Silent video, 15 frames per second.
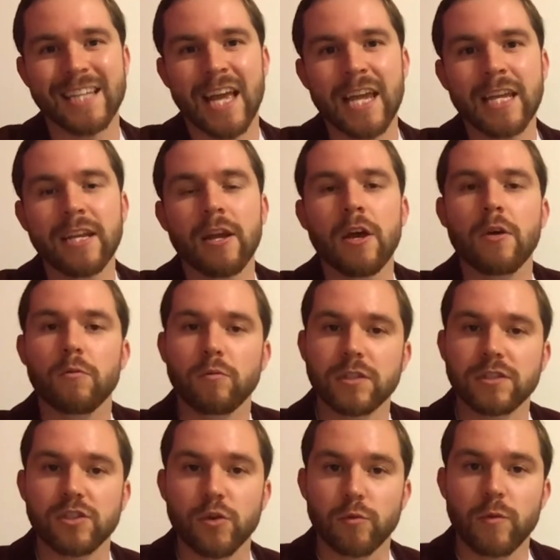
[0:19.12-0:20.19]
Knight
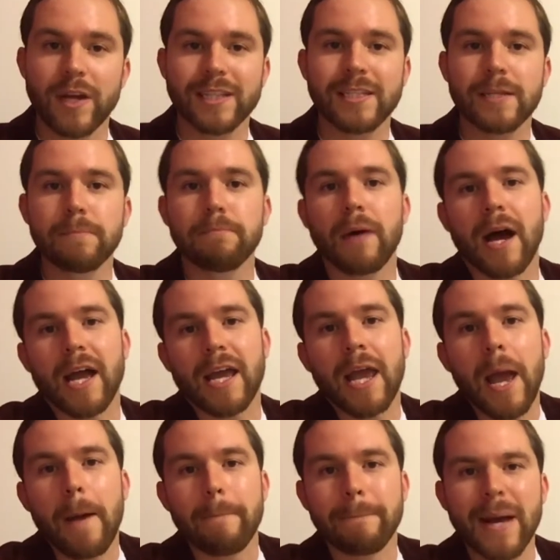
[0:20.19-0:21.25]
was directed by
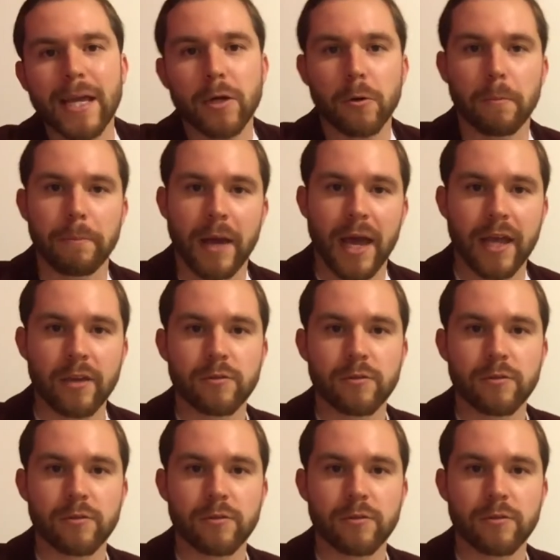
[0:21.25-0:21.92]
Michael Bay,